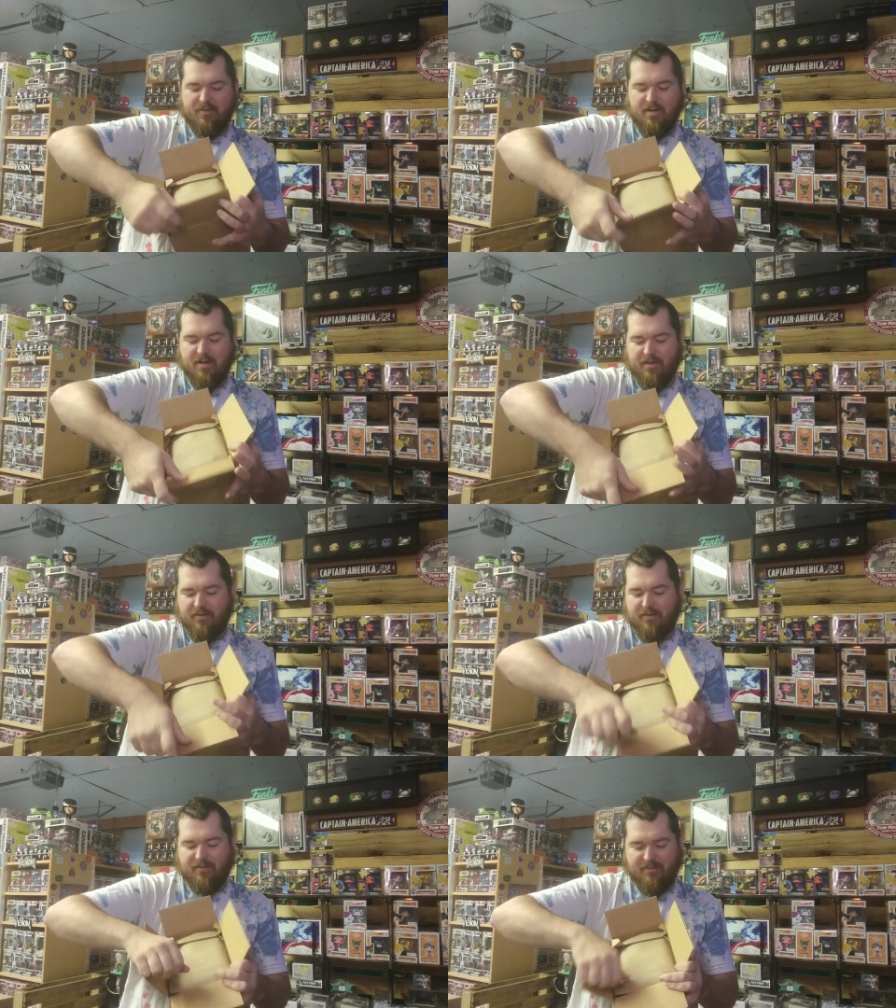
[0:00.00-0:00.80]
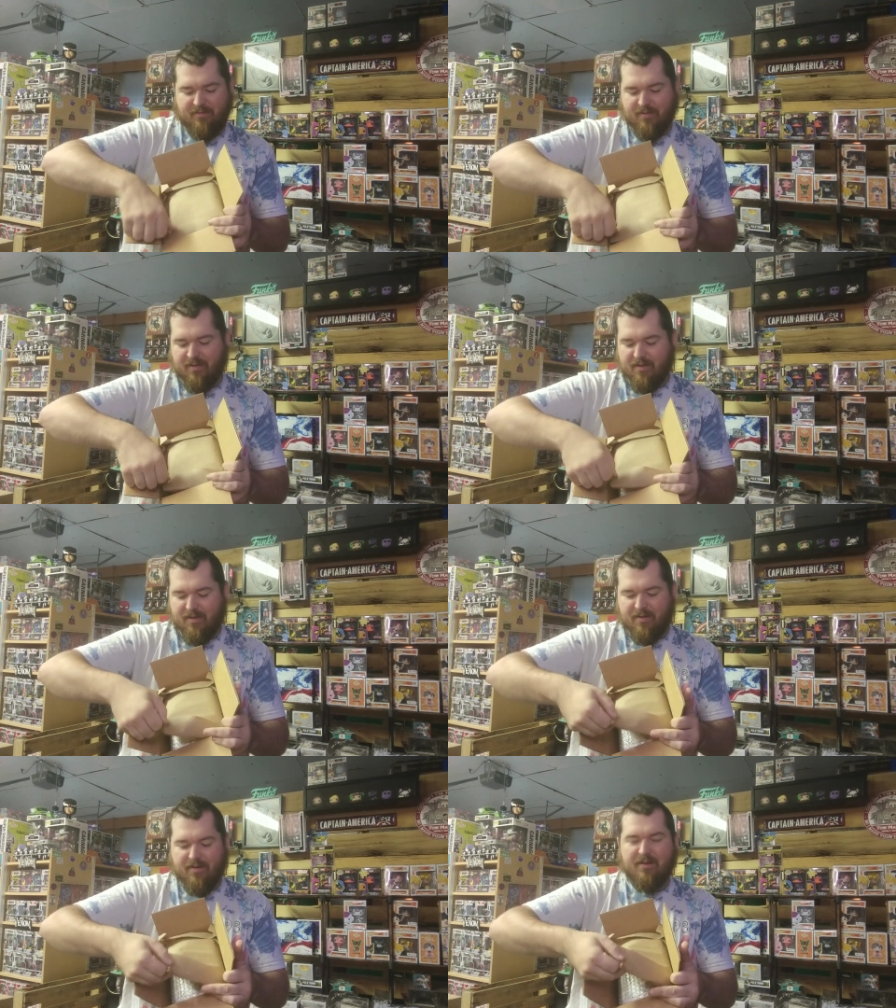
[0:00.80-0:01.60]
Uh, he's
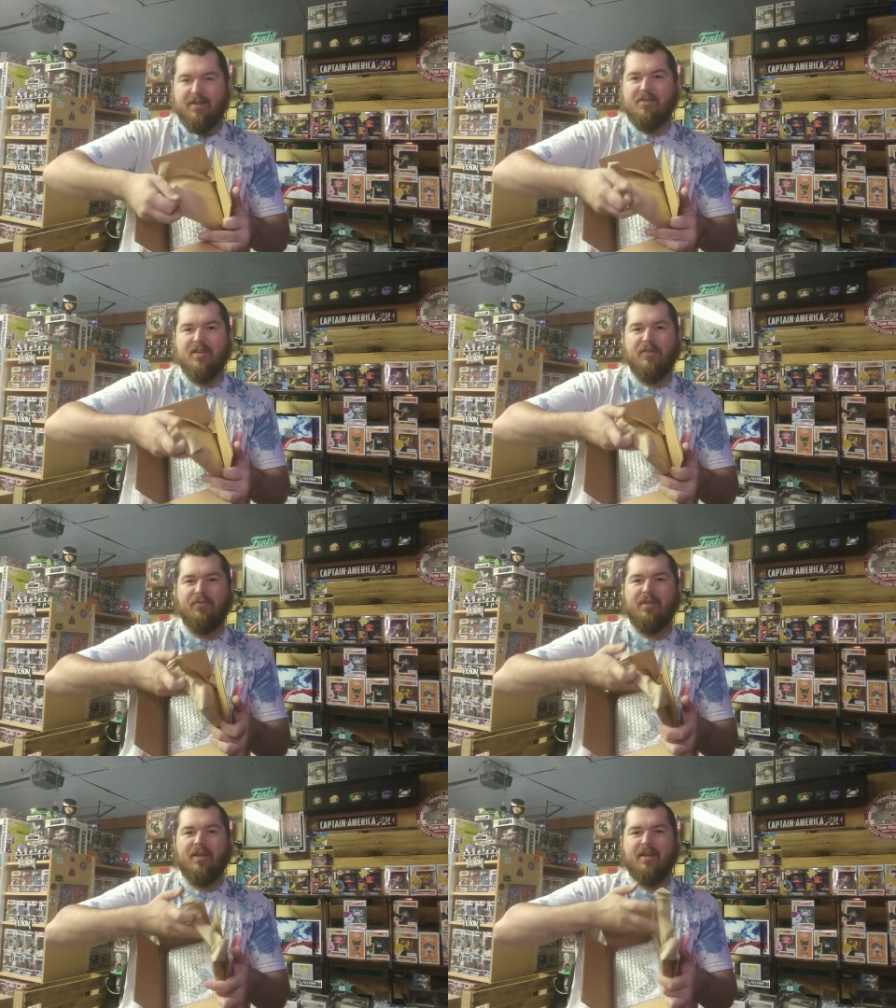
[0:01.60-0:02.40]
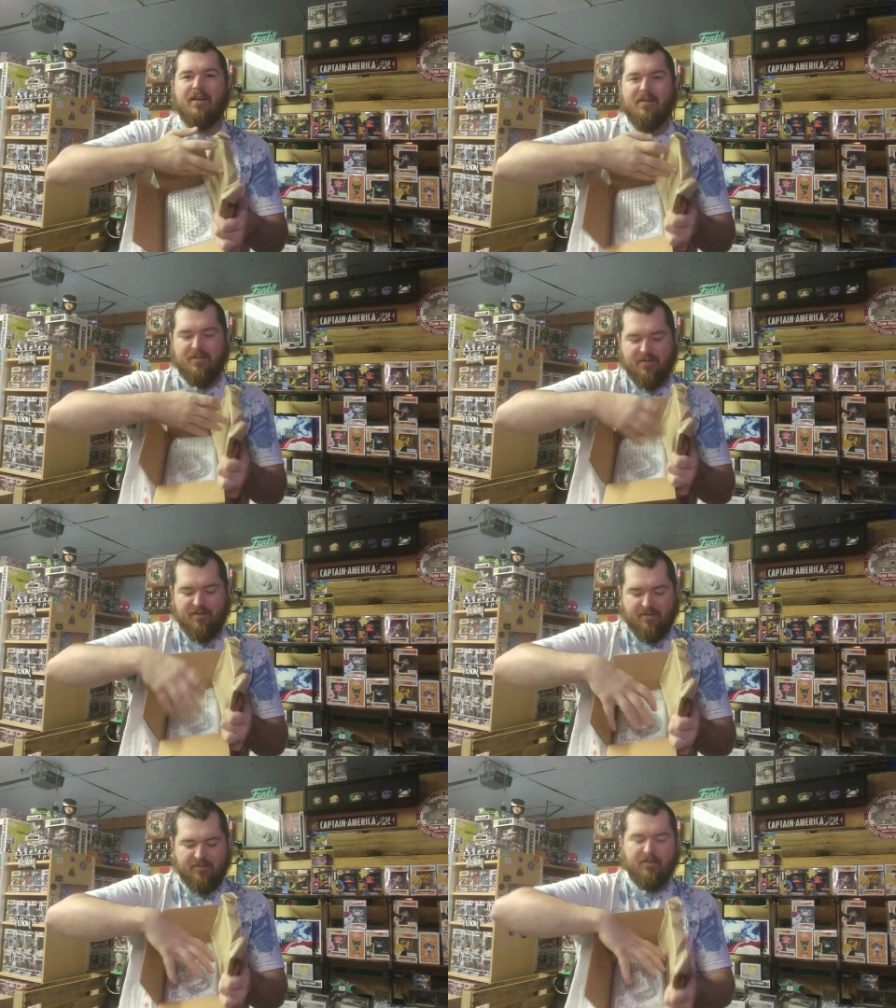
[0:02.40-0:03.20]
he's definitely a character.
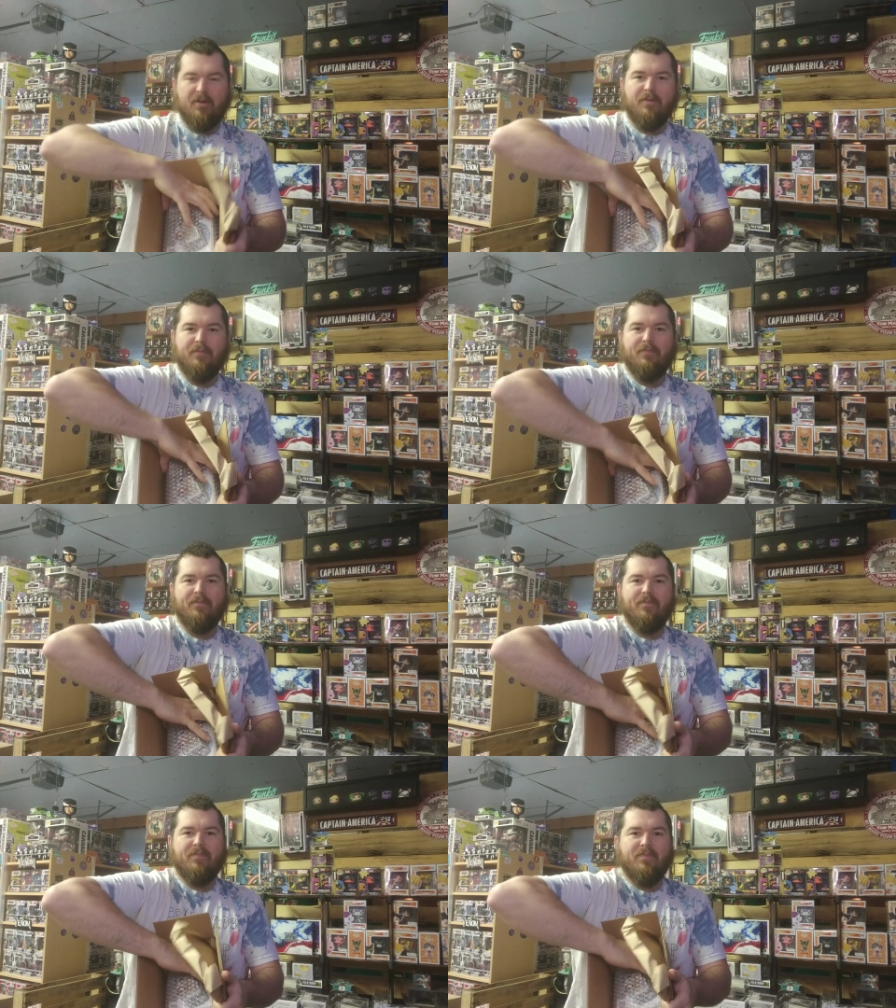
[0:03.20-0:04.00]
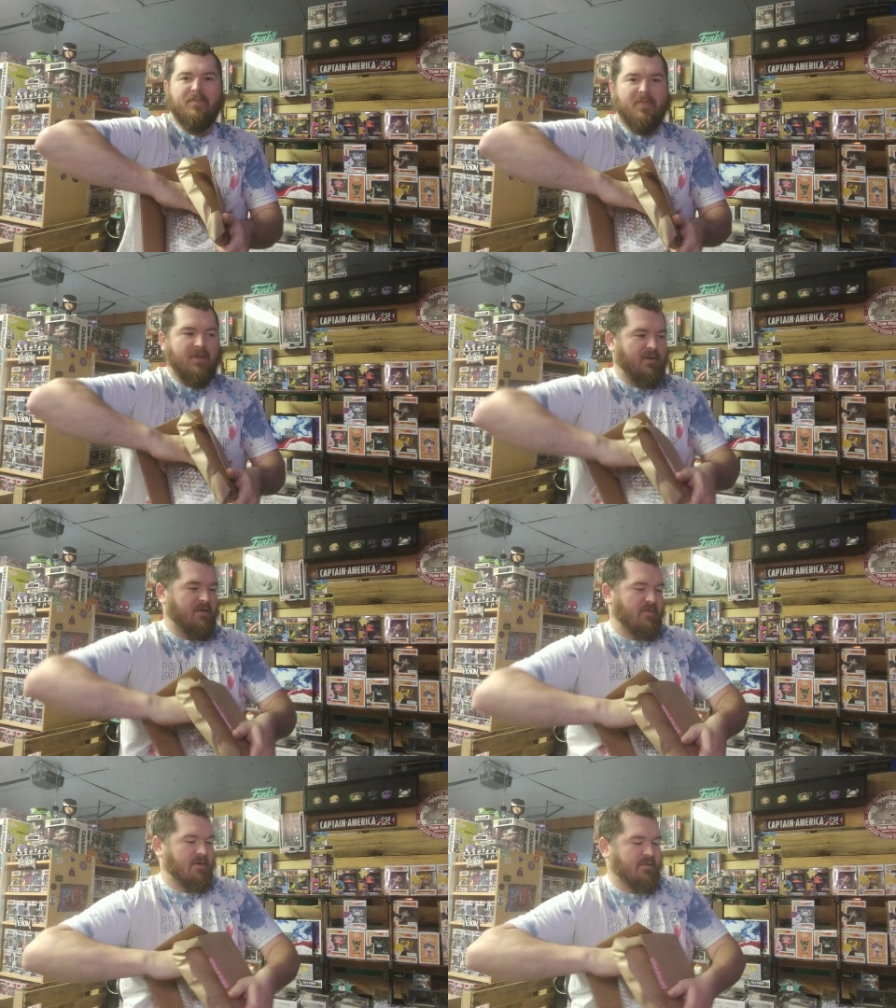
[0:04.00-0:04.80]
So
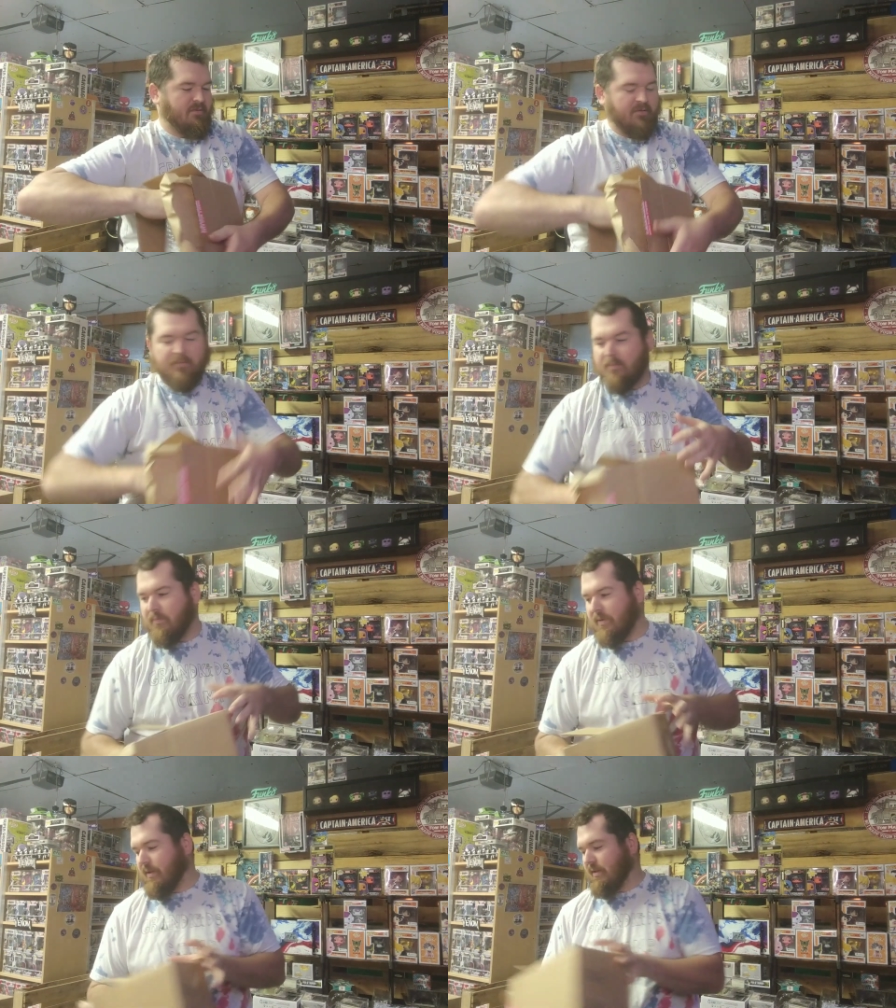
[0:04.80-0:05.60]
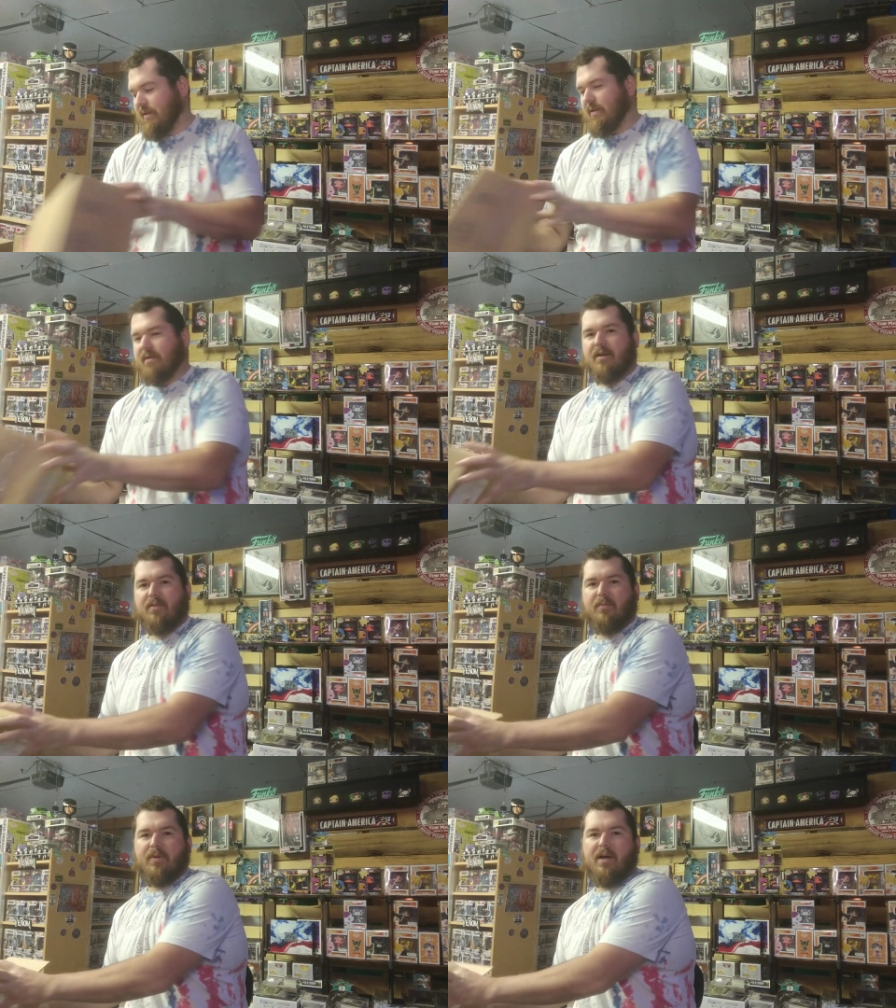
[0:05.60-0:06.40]
all right, so get it out
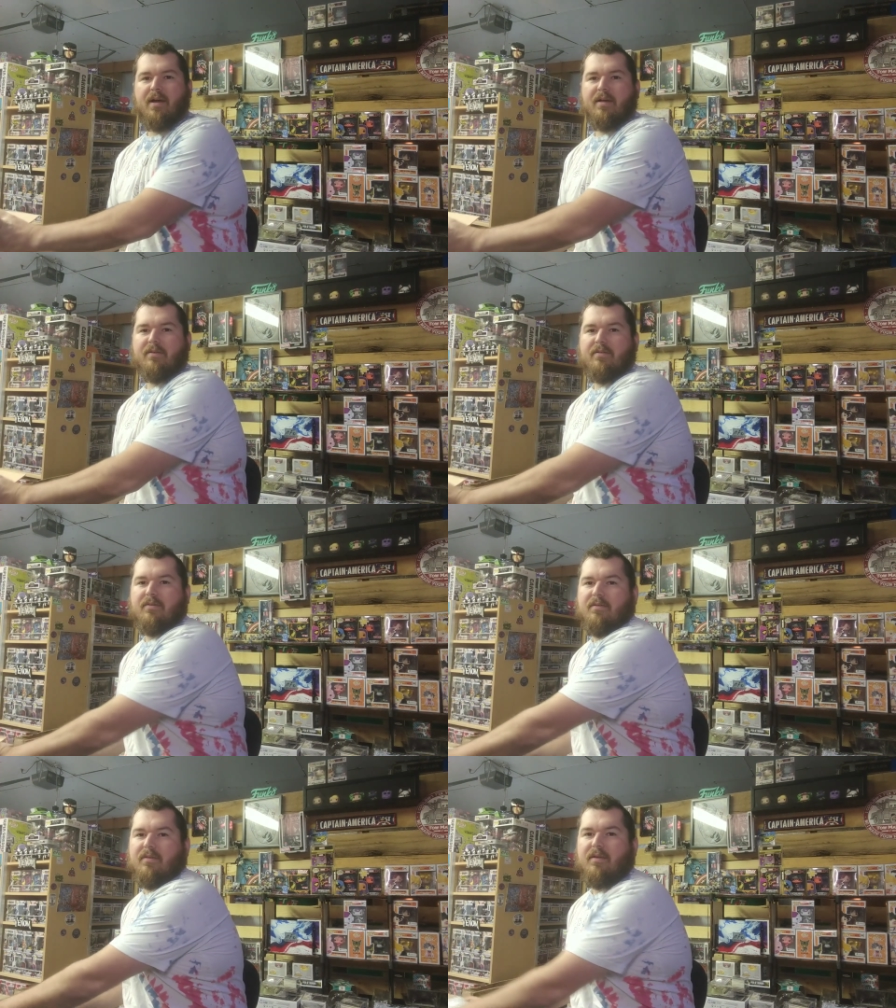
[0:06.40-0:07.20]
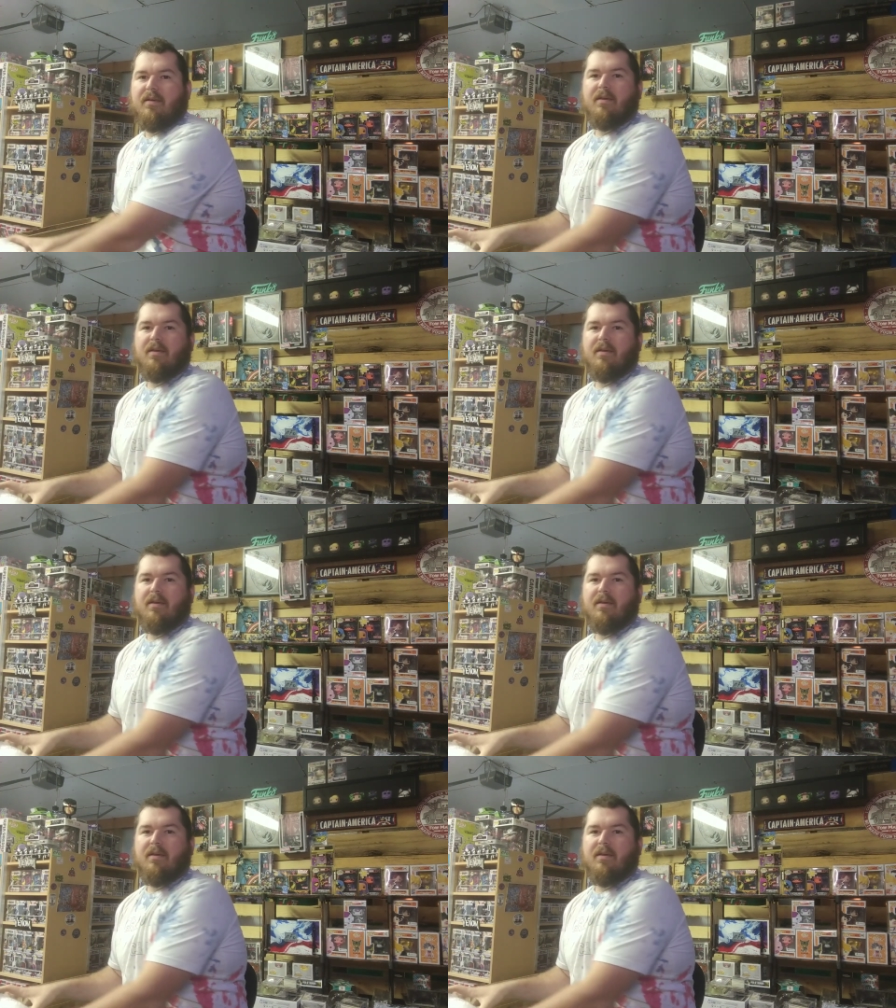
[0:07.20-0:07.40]
of the box.